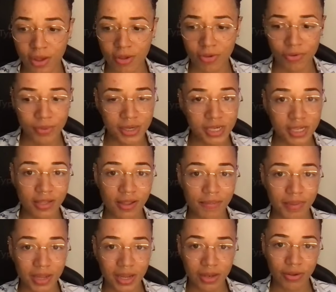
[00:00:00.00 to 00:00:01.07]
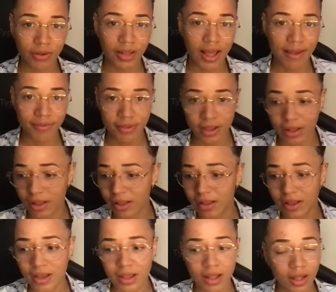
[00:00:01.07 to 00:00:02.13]
switching something in your lifestyle
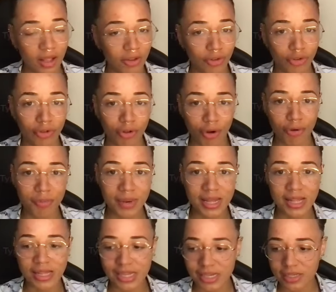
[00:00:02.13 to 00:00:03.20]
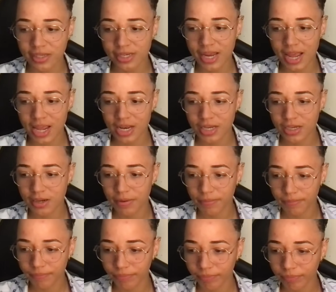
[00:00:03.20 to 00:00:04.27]
so many things changed
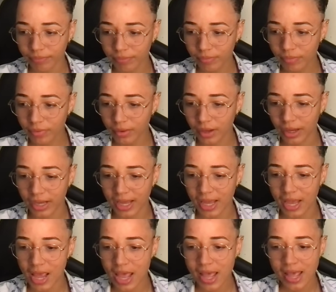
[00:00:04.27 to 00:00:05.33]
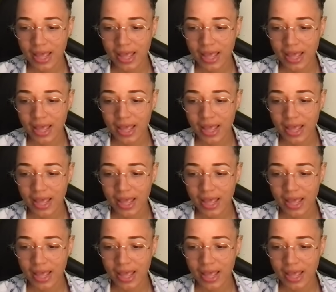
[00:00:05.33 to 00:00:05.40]
okay?